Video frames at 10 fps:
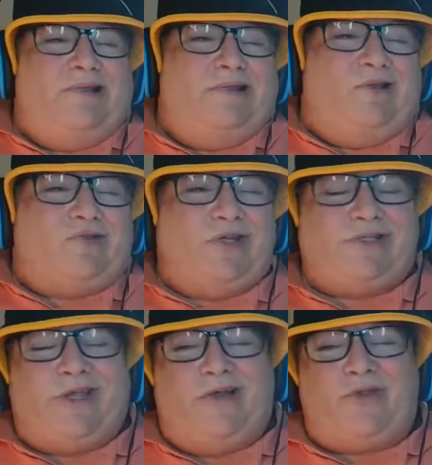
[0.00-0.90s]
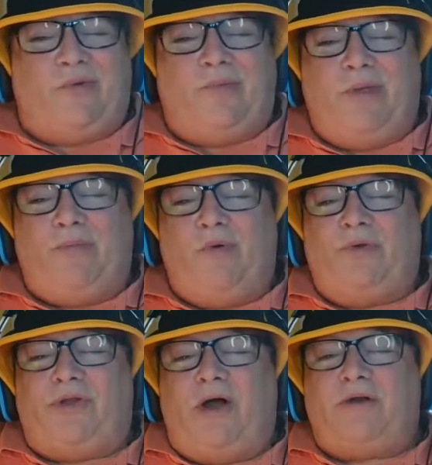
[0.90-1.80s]
those things get out there where people
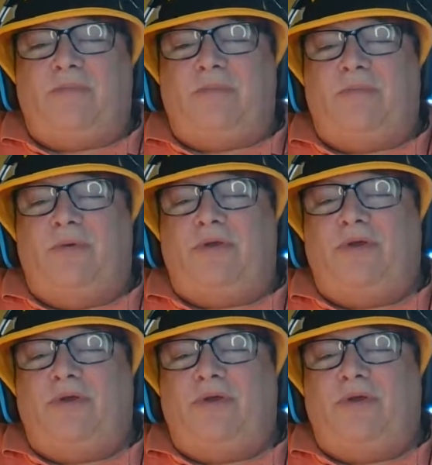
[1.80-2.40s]
will talk to people.